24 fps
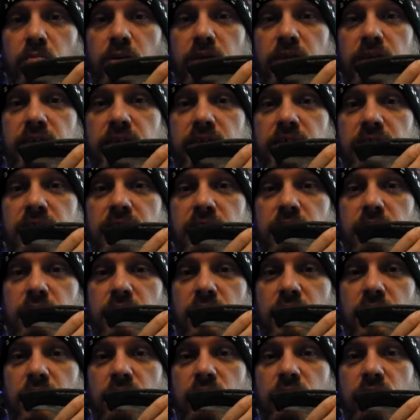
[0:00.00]
me. It's my
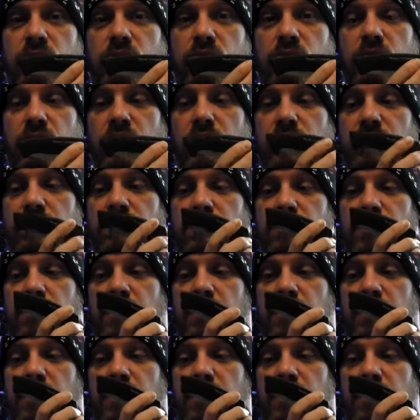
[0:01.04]
go-to knife,